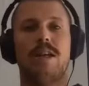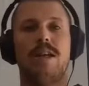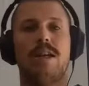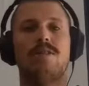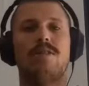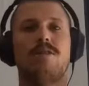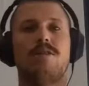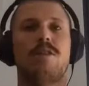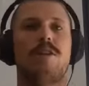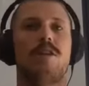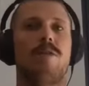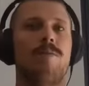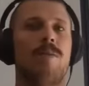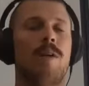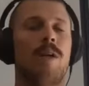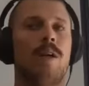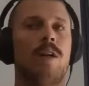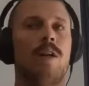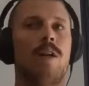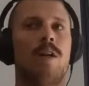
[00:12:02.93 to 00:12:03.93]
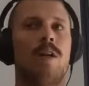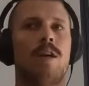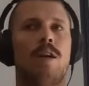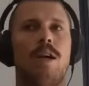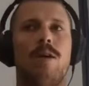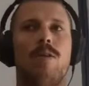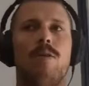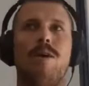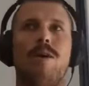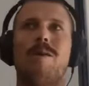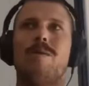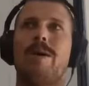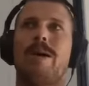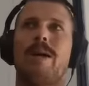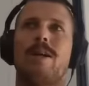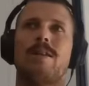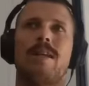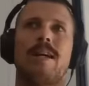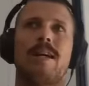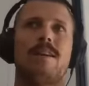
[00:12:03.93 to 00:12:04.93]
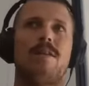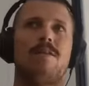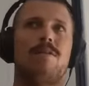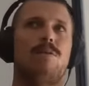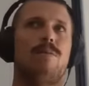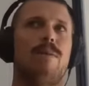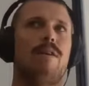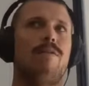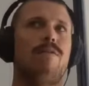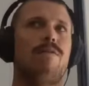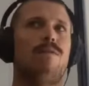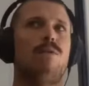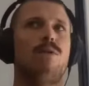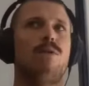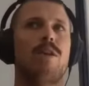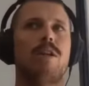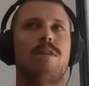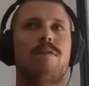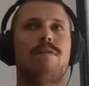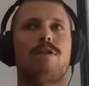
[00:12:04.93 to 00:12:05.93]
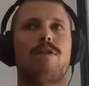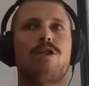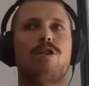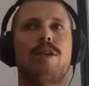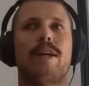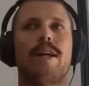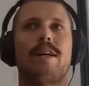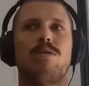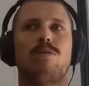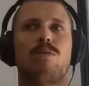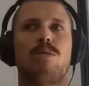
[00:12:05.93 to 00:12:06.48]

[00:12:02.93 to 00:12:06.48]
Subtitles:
And so I worked out there was about 40 different tracks